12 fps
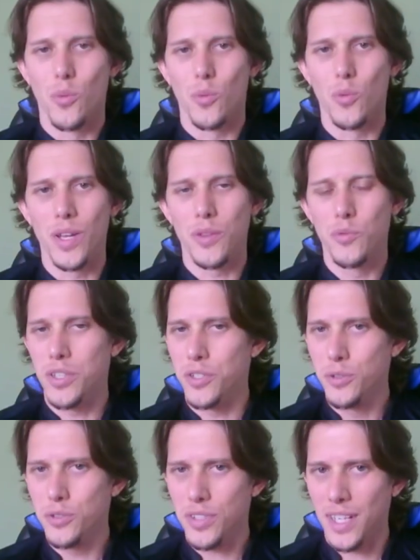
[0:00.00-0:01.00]
when we
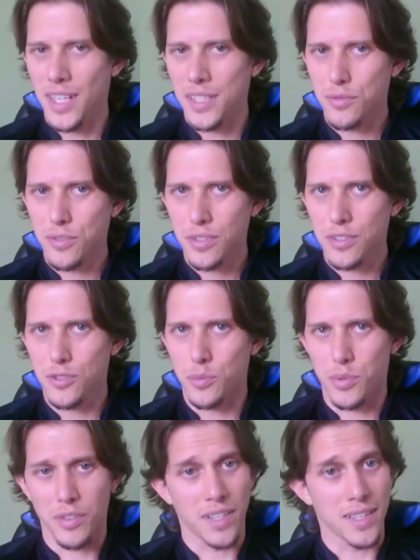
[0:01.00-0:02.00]
use Endravos to
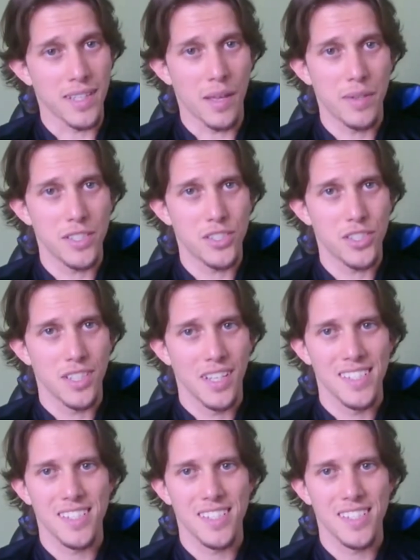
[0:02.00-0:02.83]
prevent damage,